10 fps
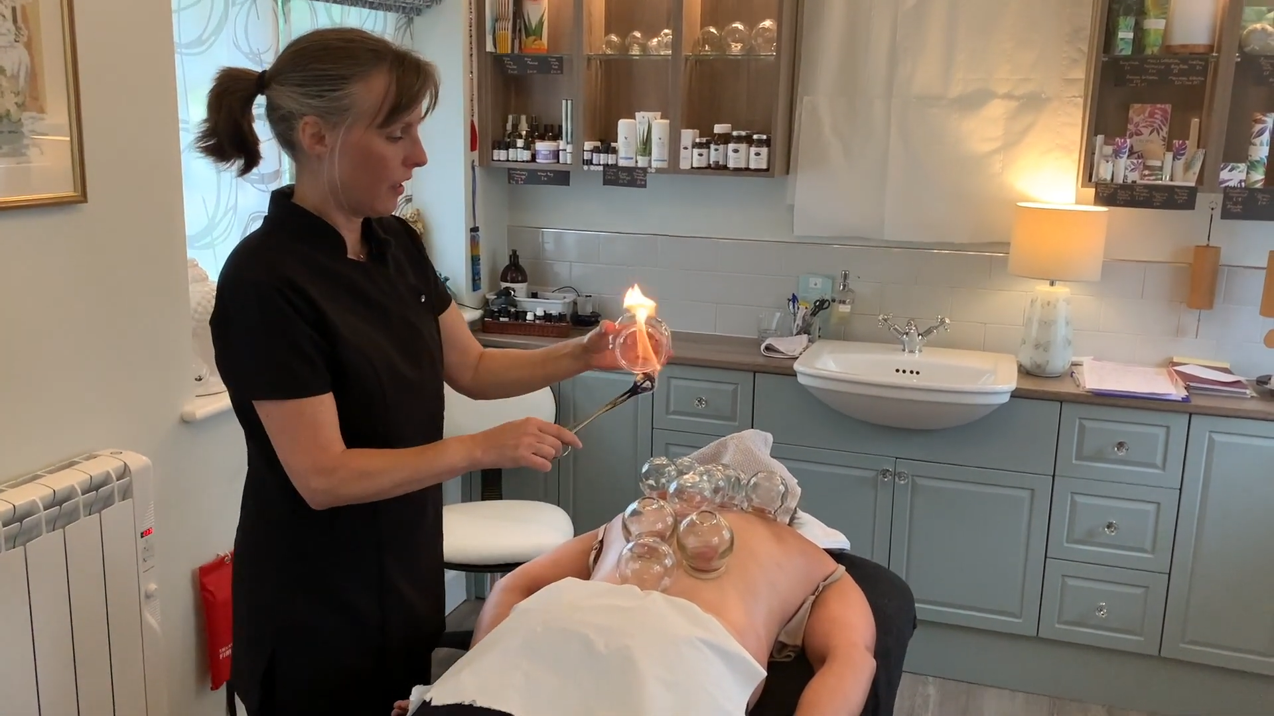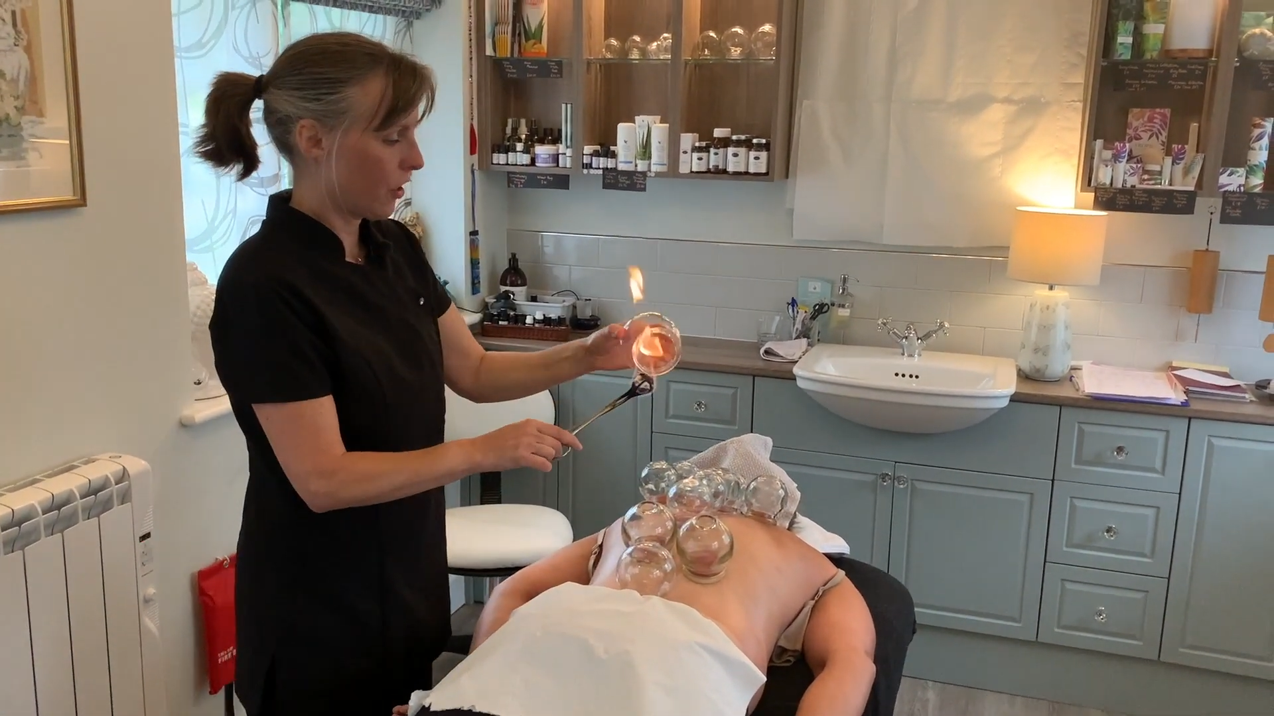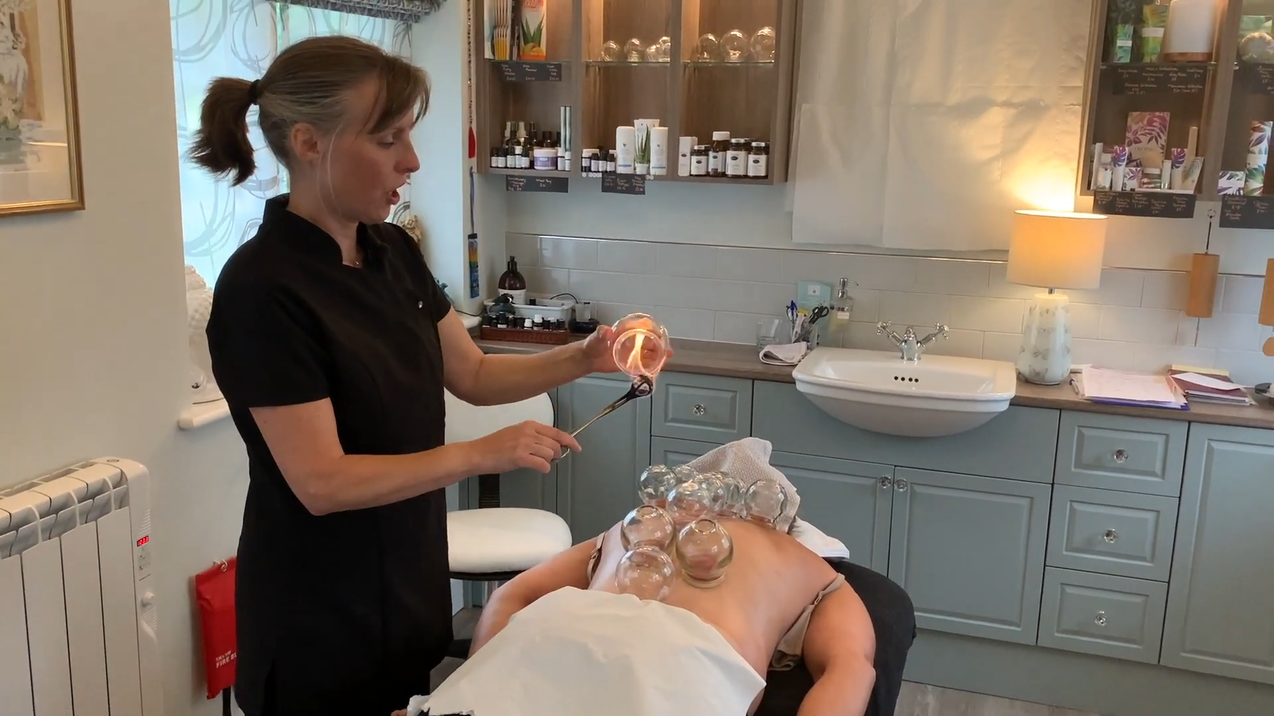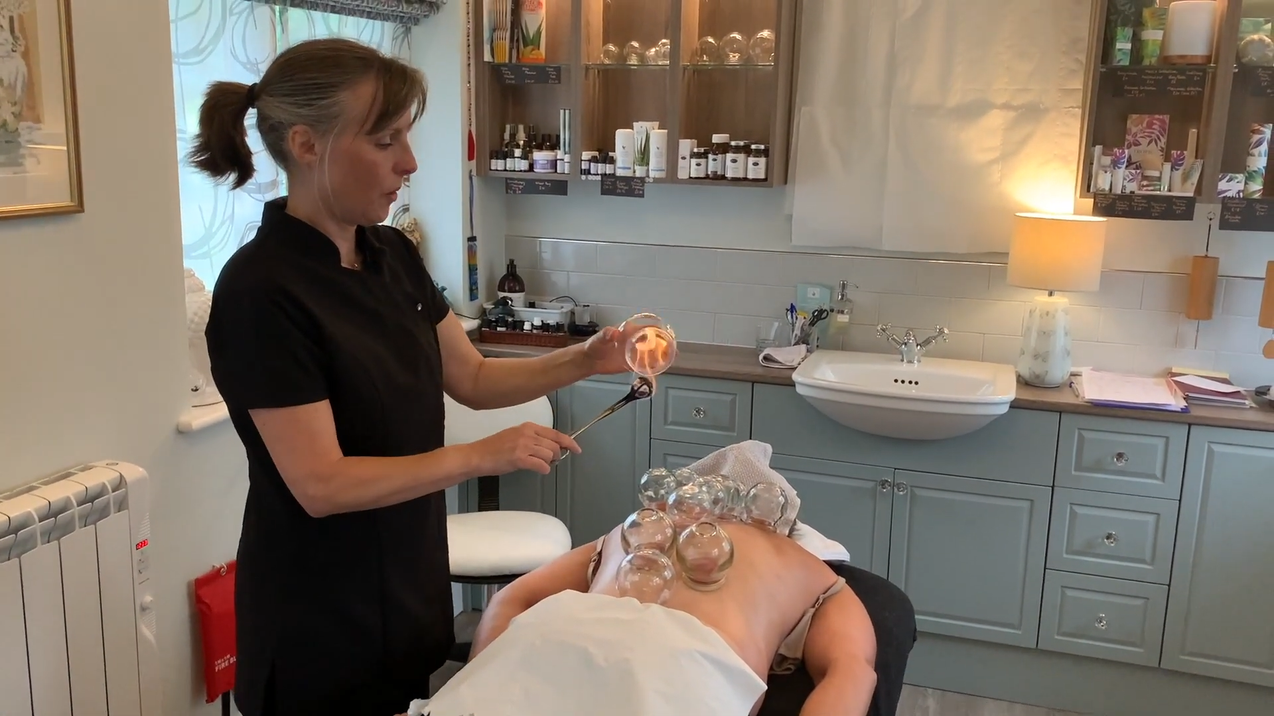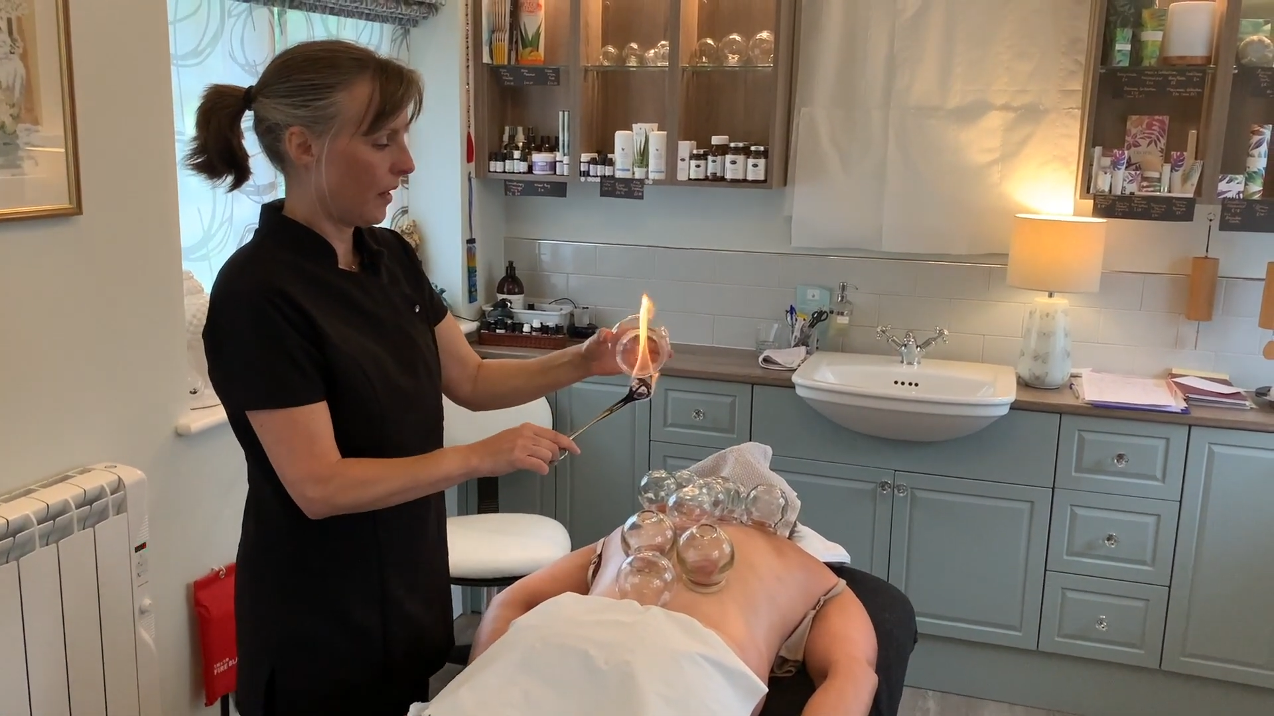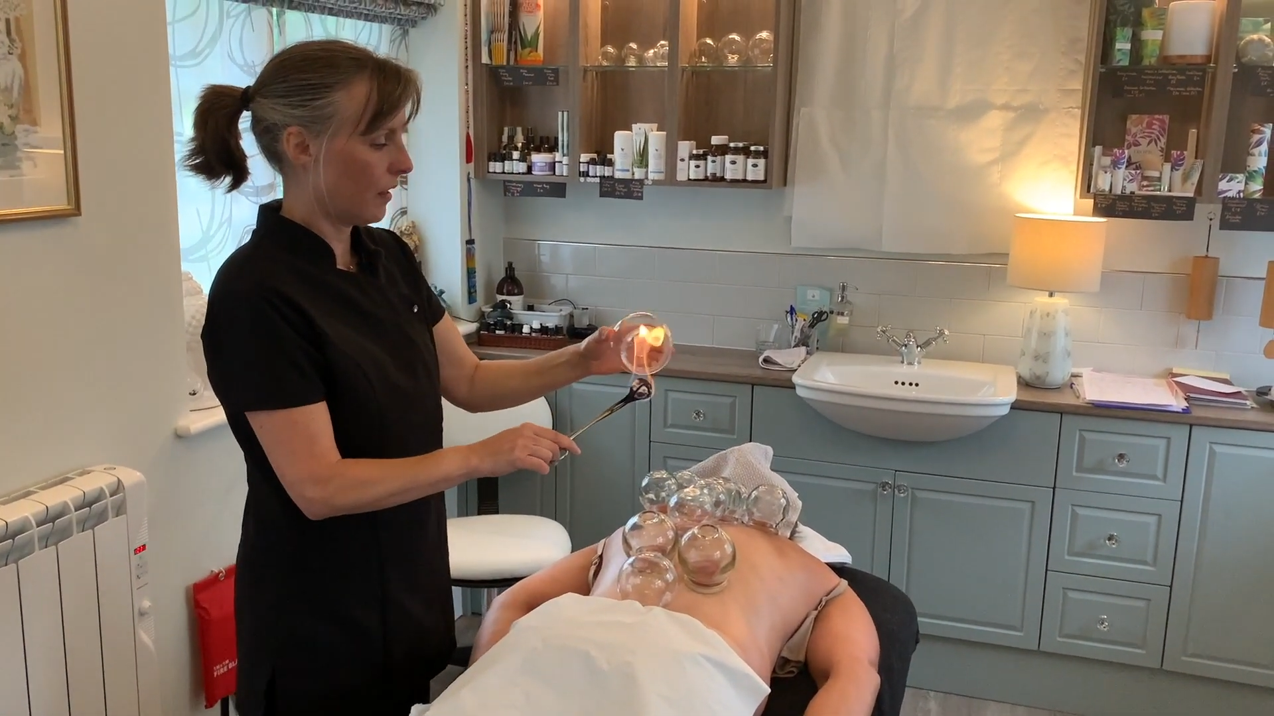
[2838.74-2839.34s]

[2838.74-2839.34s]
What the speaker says: showing